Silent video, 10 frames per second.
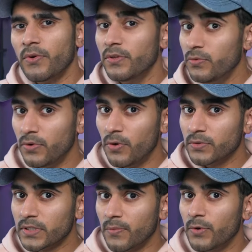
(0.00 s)
or you
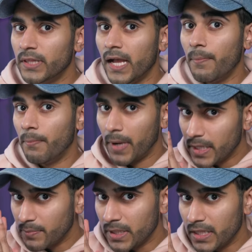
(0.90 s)
know someone that
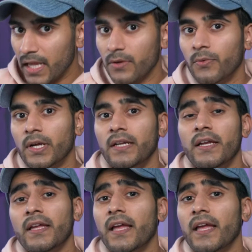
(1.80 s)
might be getting one